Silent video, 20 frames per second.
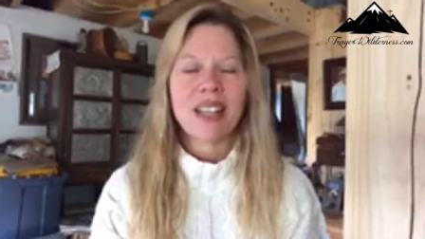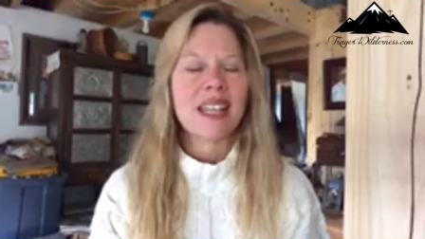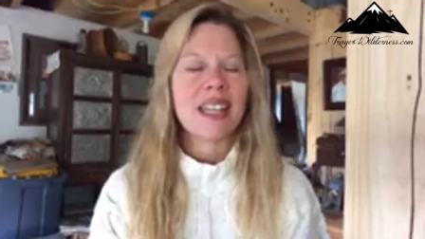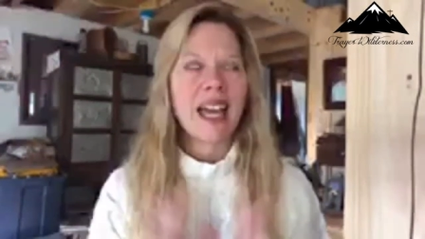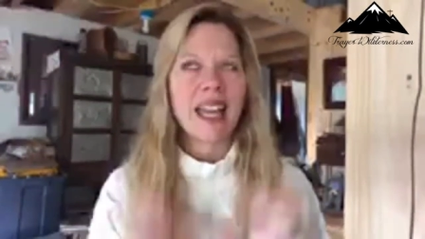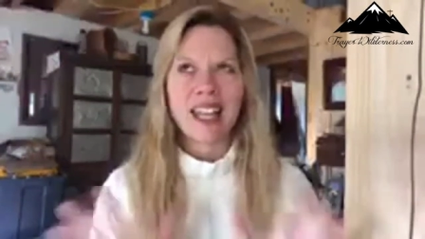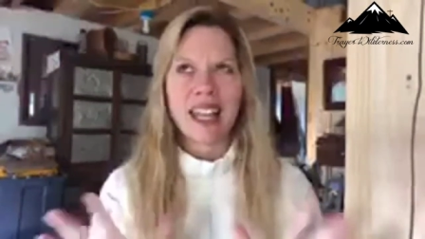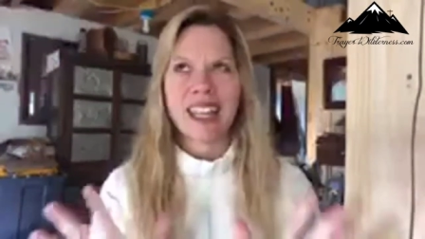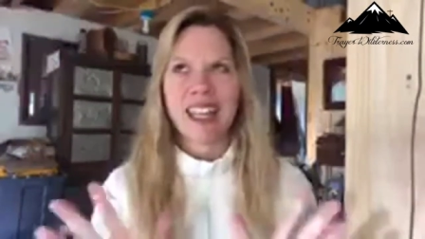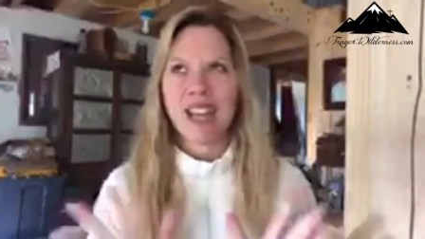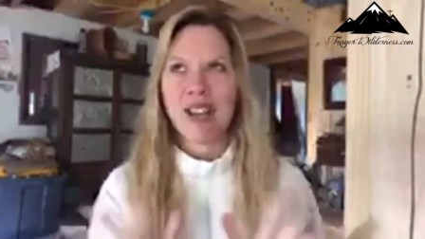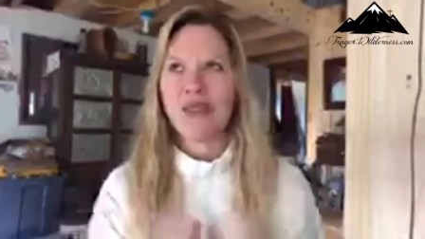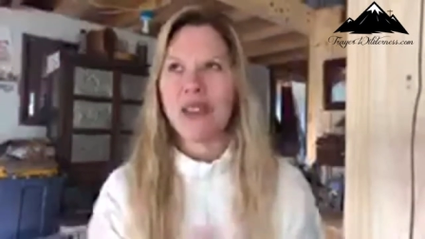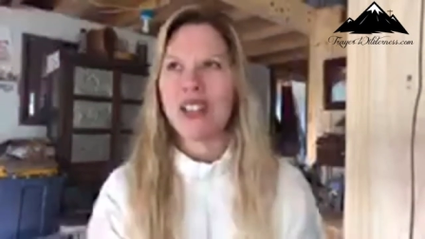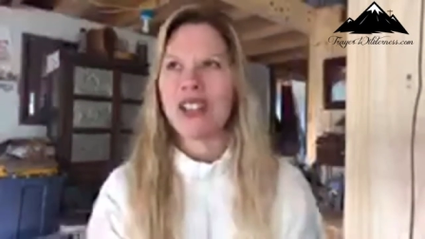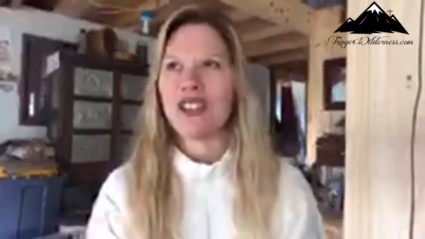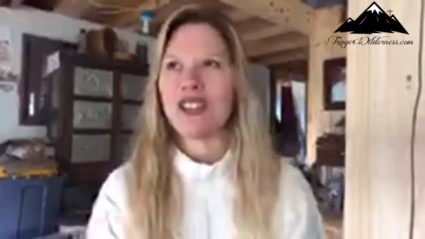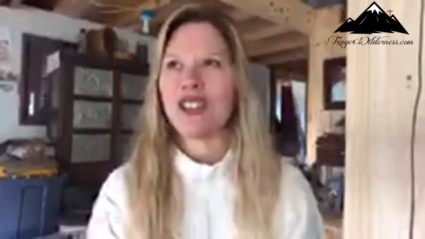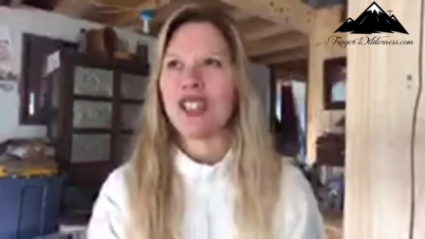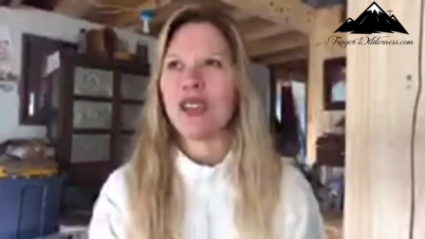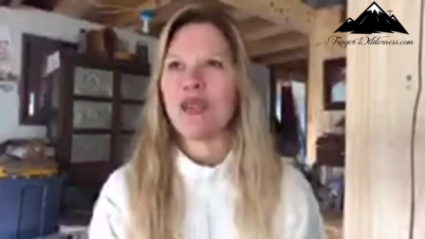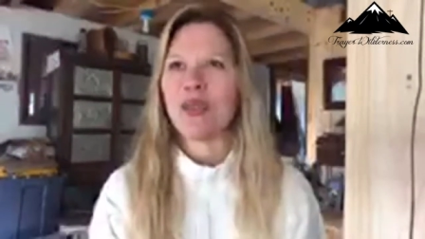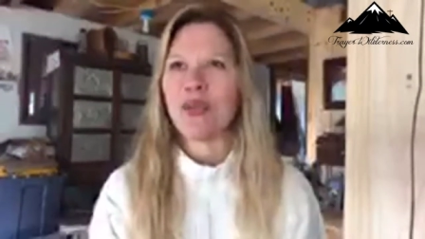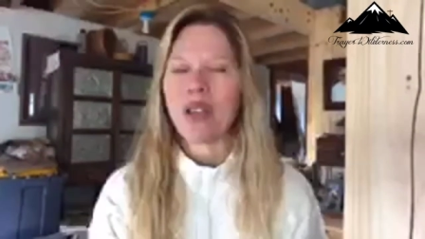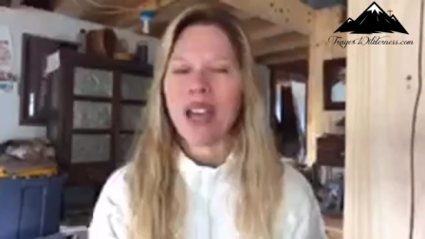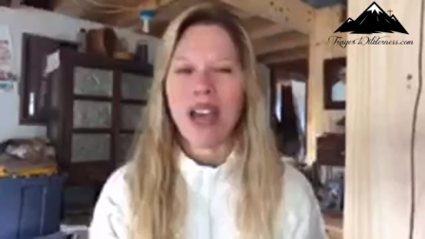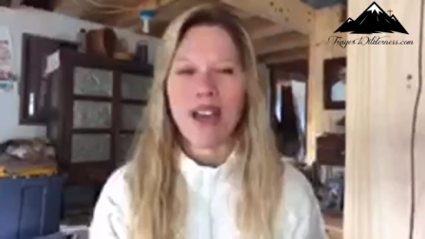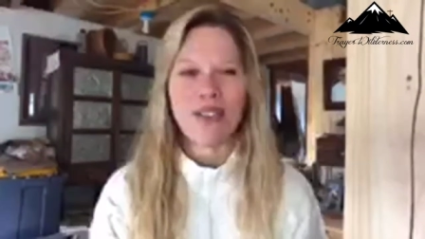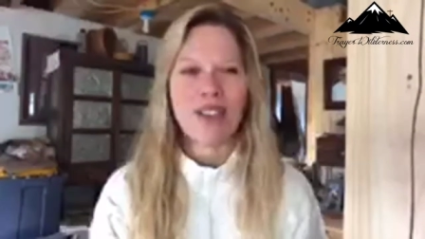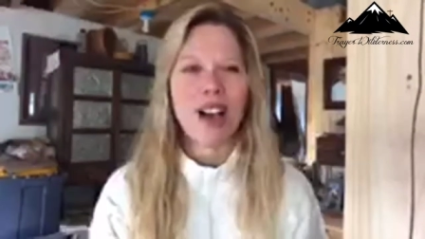again, I can't wait to share
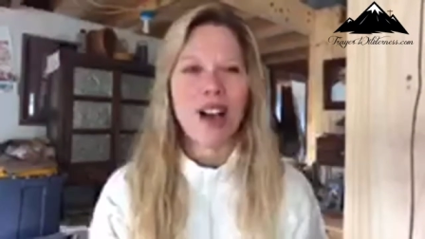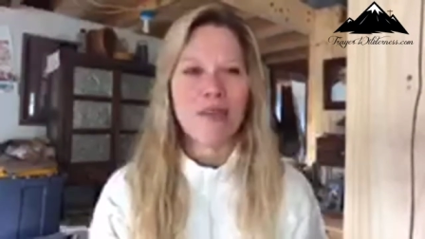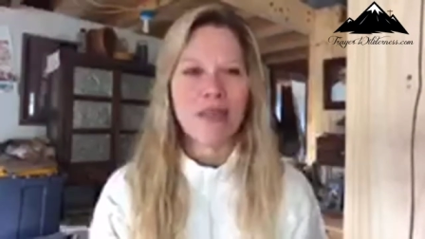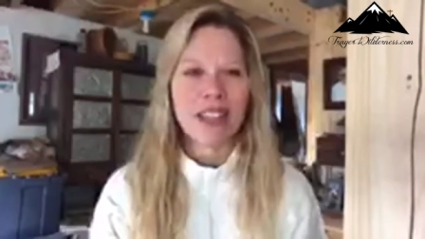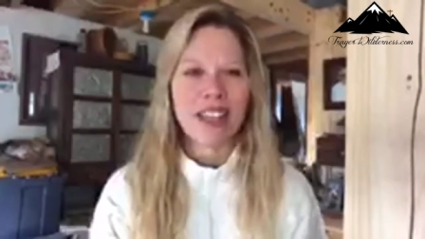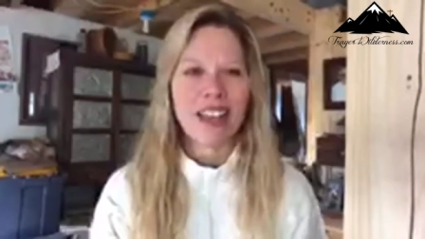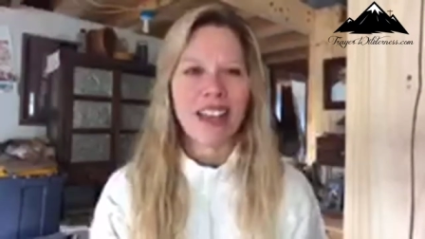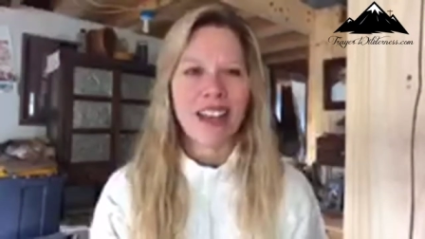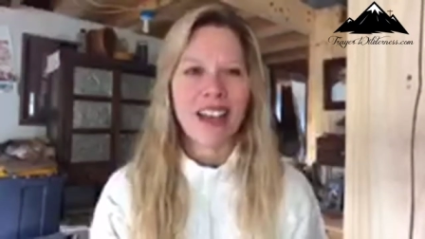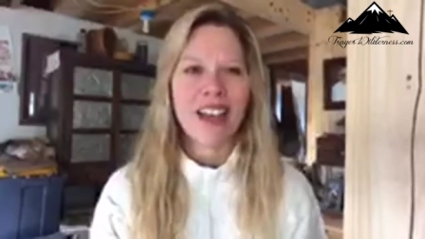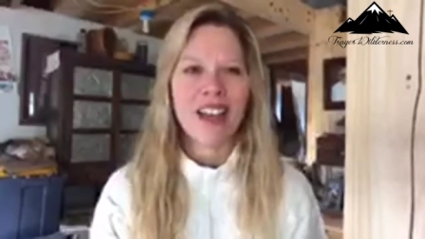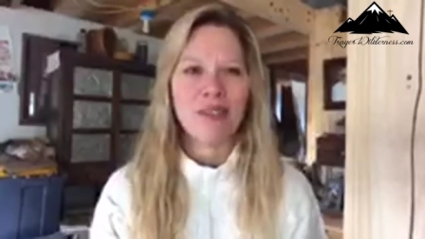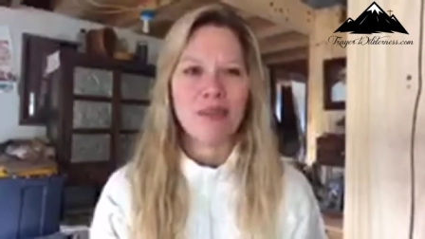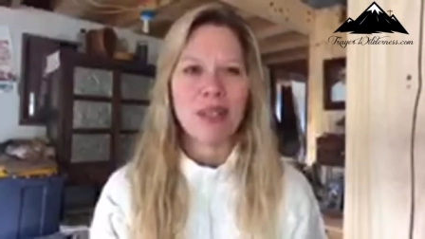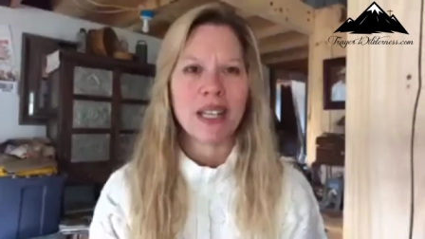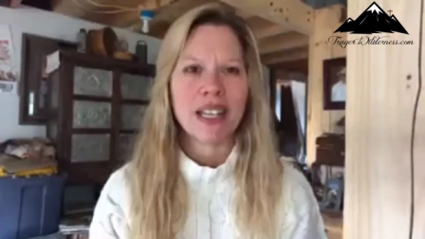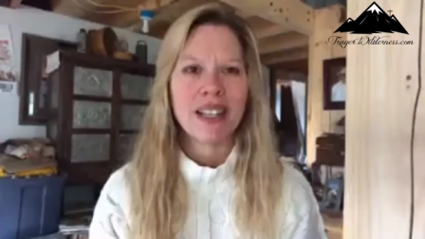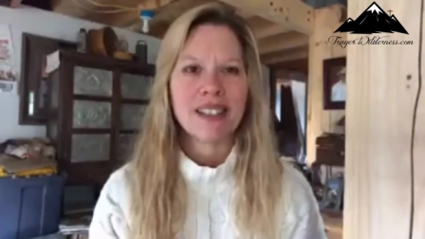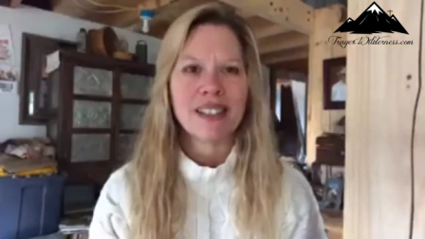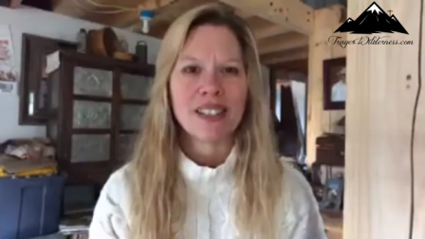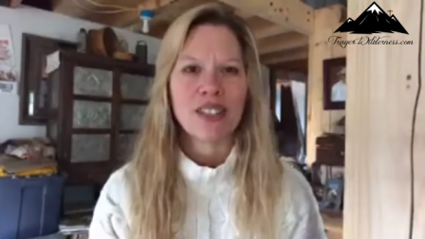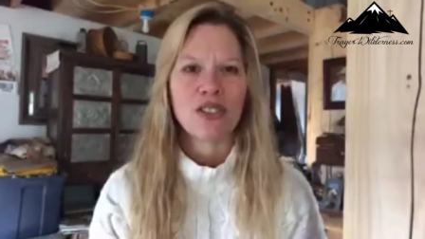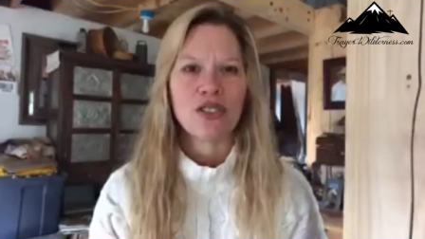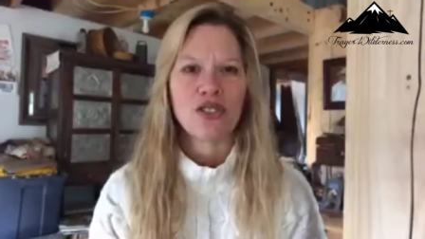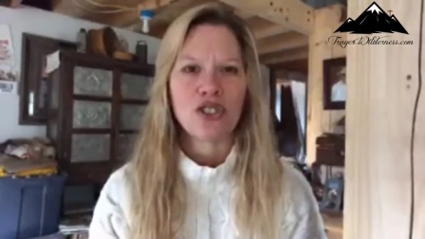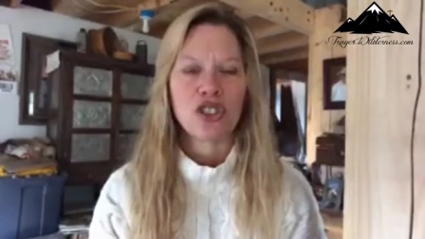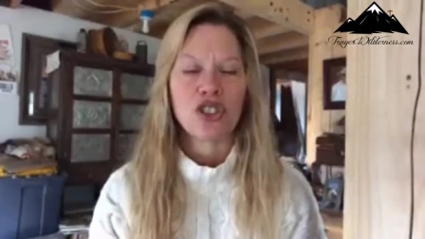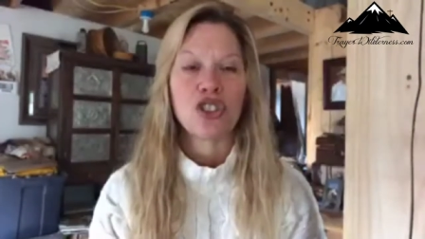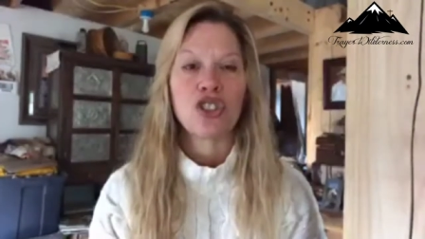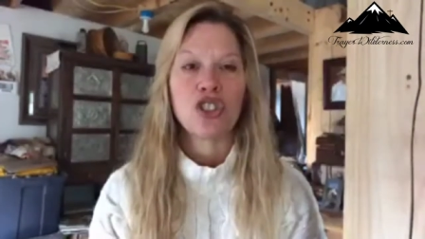what we have coming ahead because
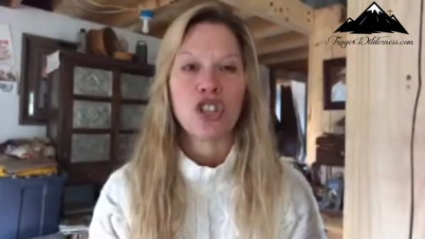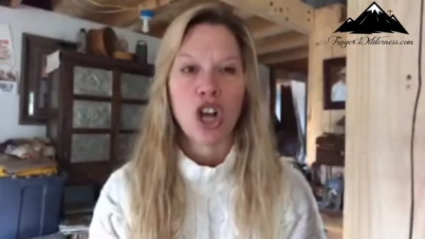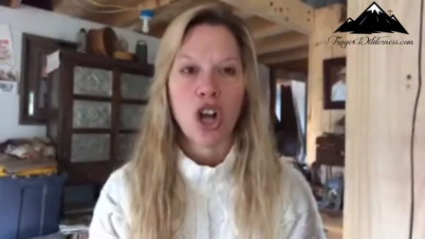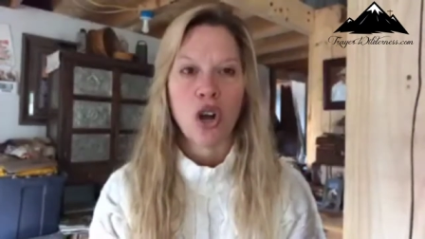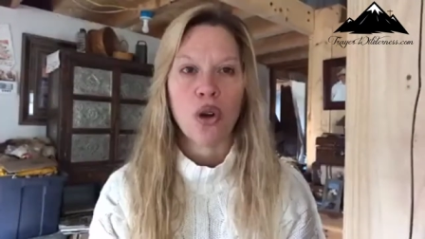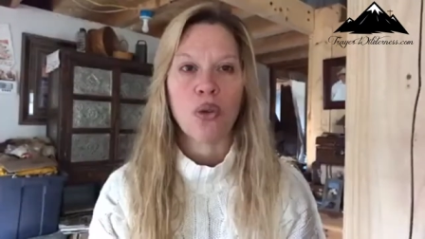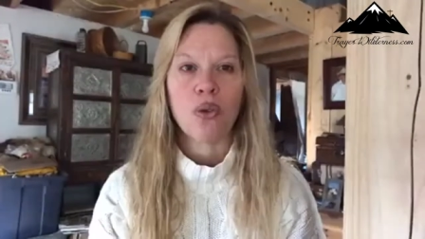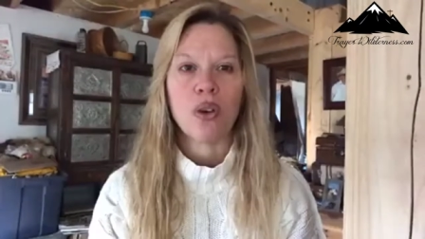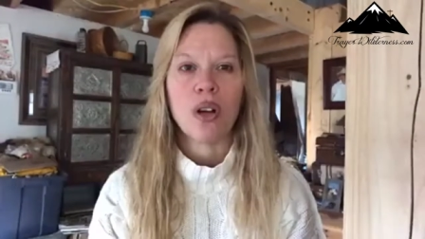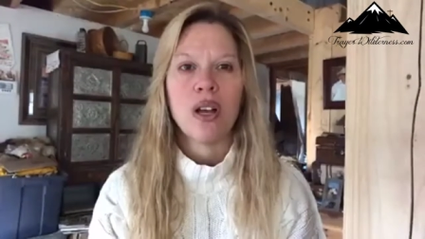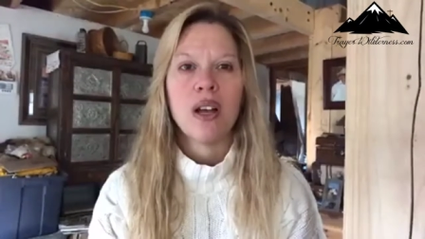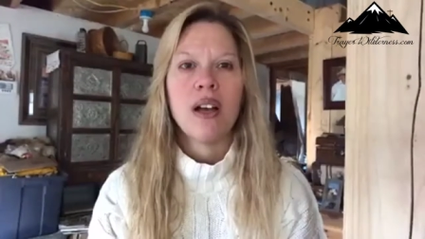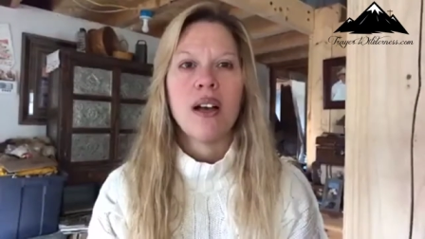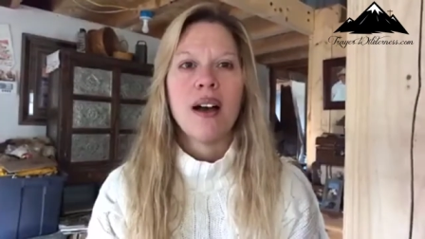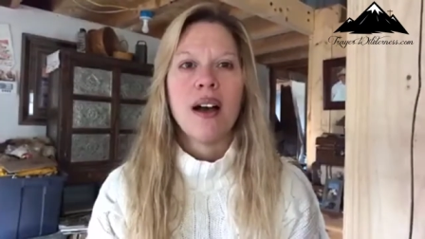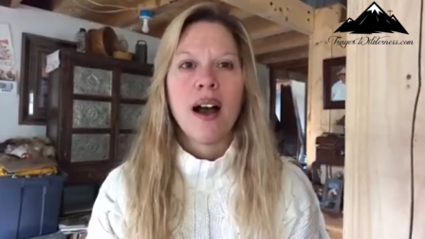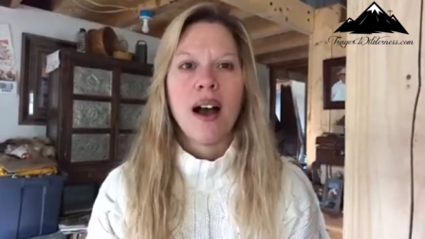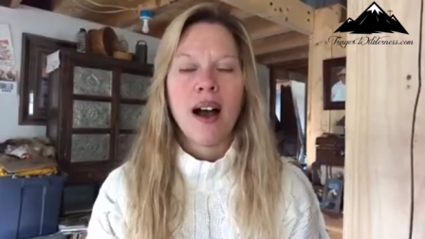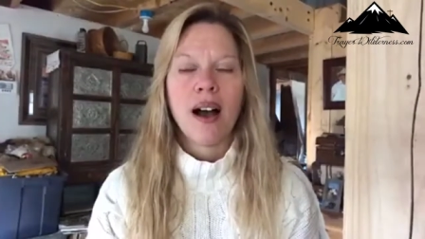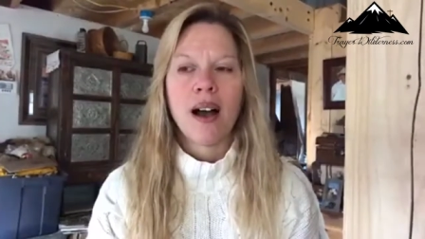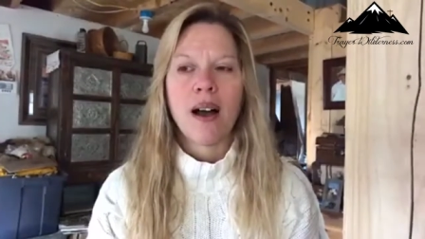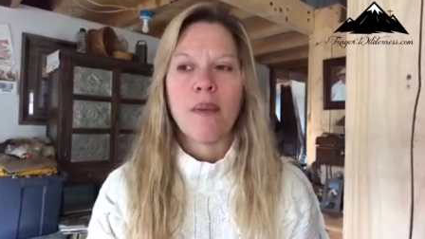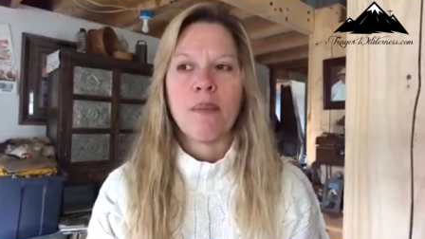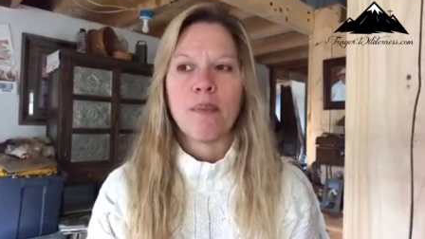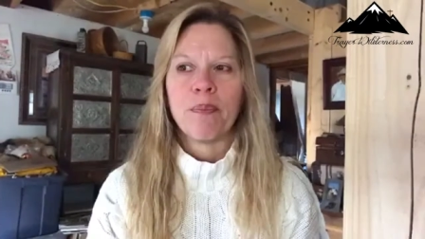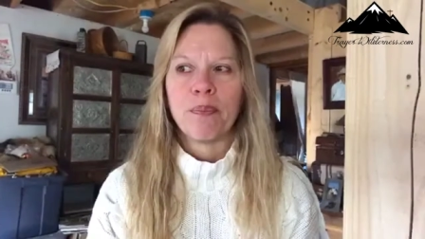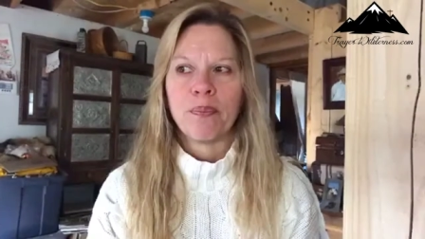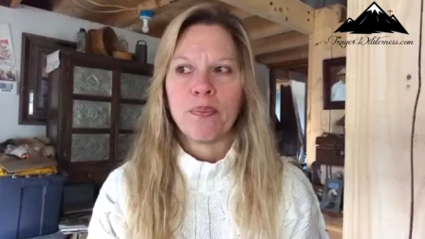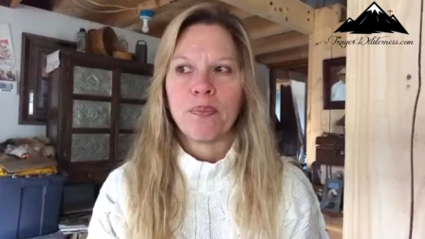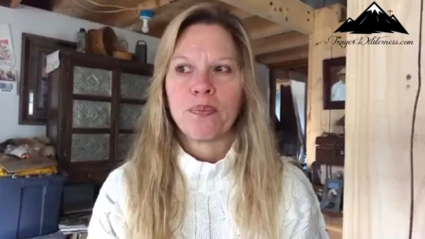it'll just show
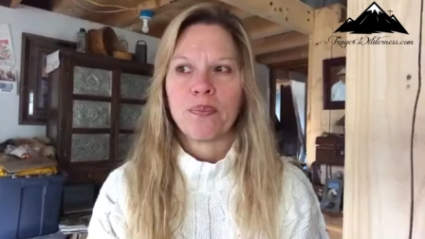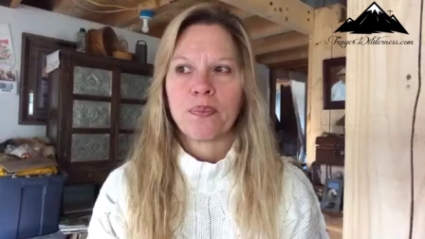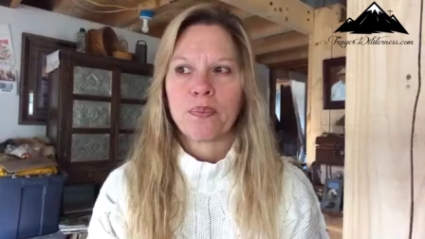um,